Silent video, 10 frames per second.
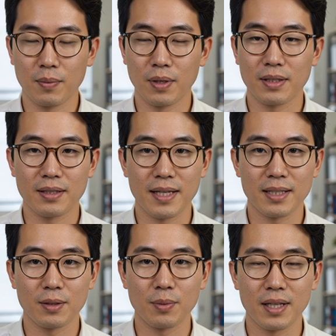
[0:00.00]
where sunlight
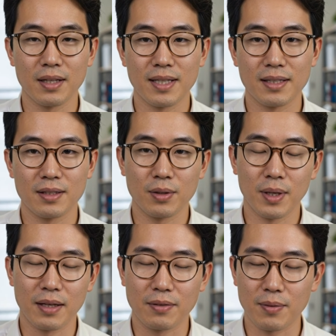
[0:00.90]
is weaker and less
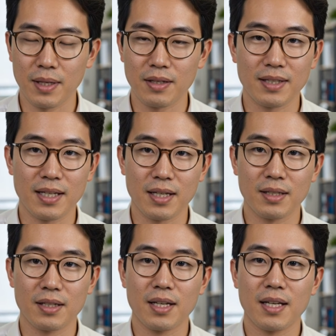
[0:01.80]
direct for much of the
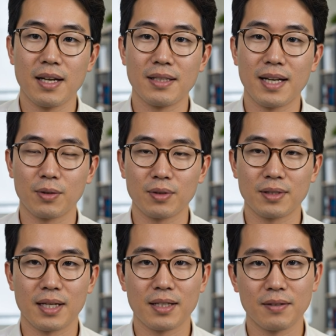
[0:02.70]
year, natural
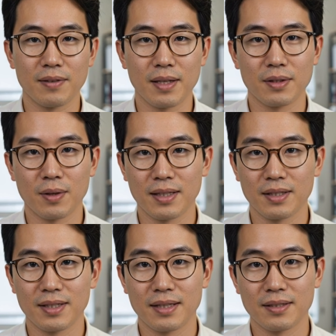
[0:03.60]
selection favored lighter
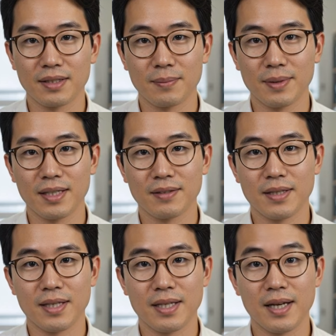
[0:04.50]
skin
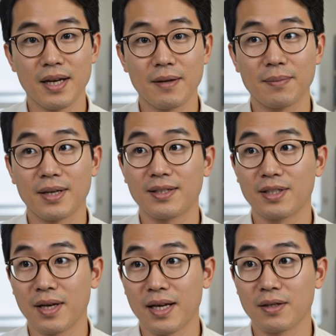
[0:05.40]
specifically because it
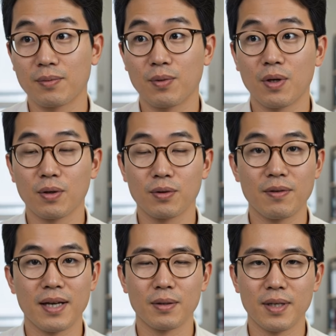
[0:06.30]
allows more
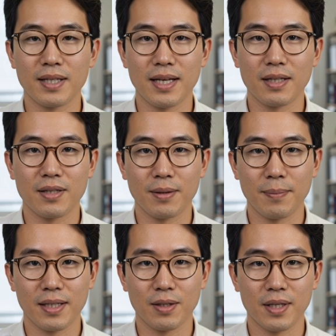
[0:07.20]
ultraviolet radiation to
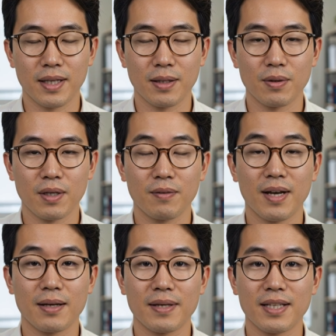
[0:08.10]
penetrate and trigger
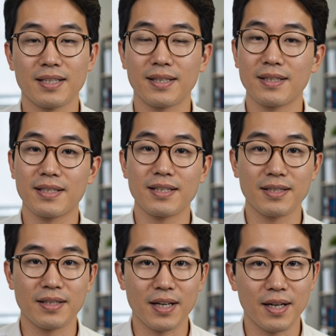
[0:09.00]
vitamin D
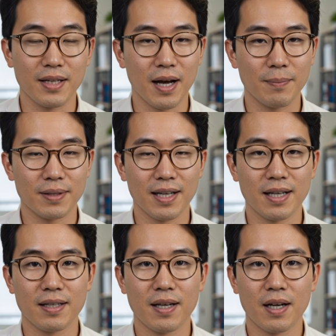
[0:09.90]
synthesis,
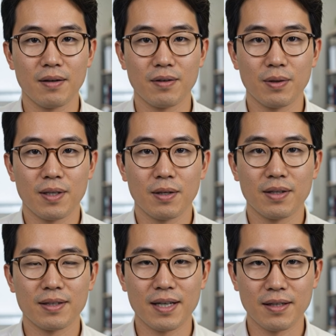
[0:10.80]
compensating for the
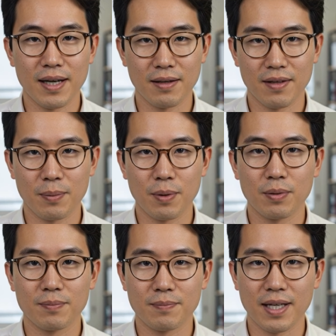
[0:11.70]
reduced sunlight
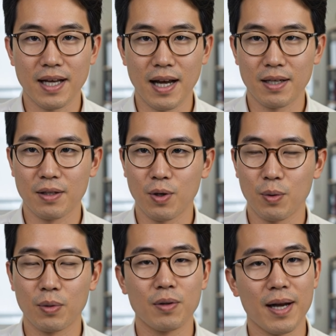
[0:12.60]
available at higher,
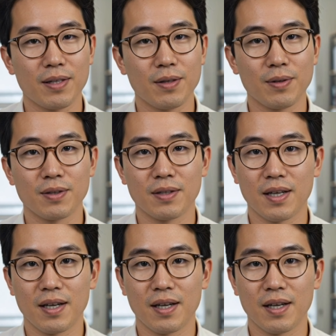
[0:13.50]
colder latitudes.